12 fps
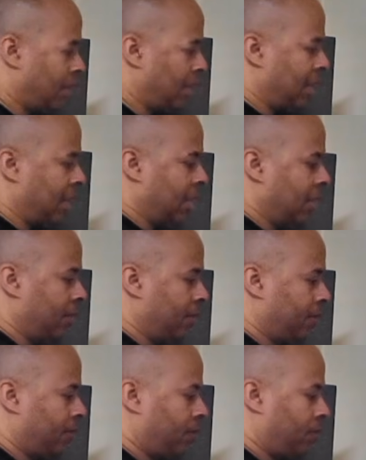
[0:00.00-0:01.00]
And
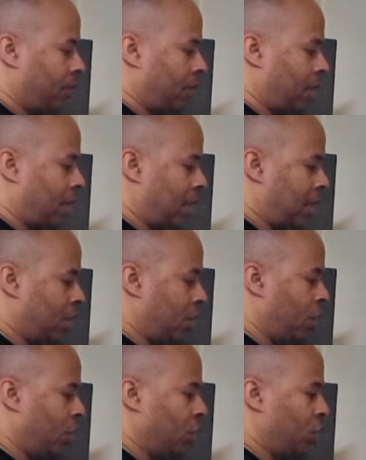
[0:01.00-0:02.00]
as
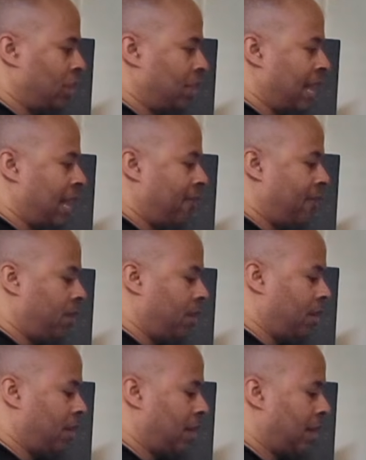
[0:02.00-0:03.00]
long as you just have
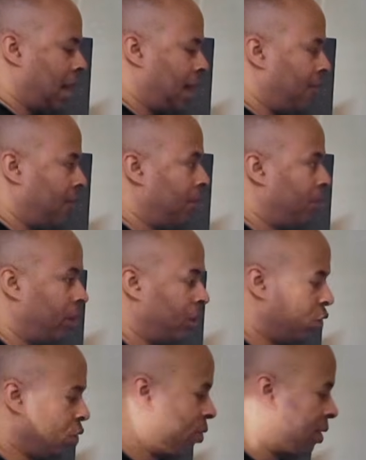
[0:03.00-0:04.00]
the confident brush
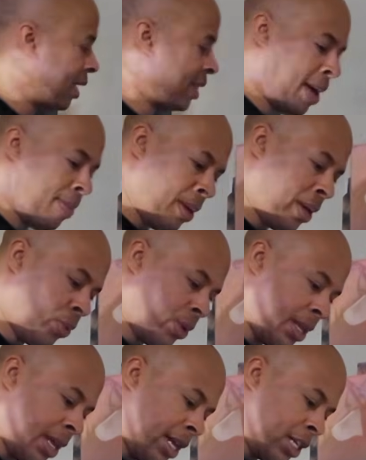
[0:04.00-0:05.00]
strokes like that big one
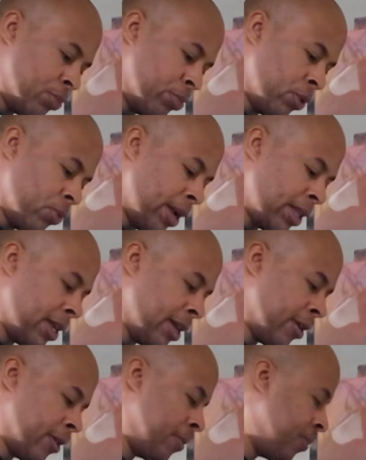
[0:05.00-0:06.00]
that I just put right
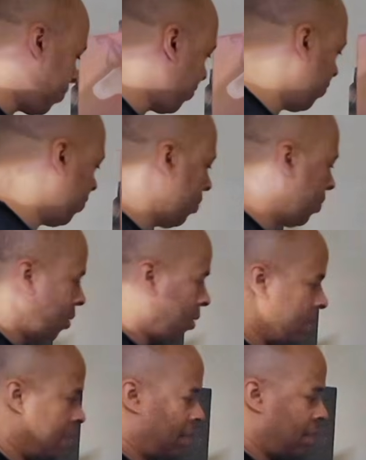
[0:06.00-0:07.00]
there,
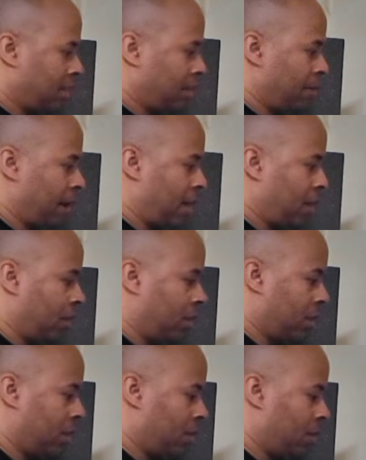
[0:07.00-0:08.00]
and it doesn't matter. Look at
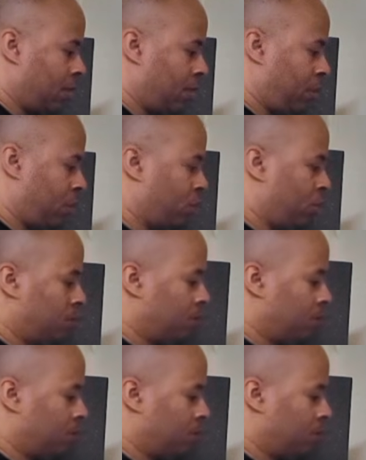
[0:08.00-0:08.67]
this. Boom.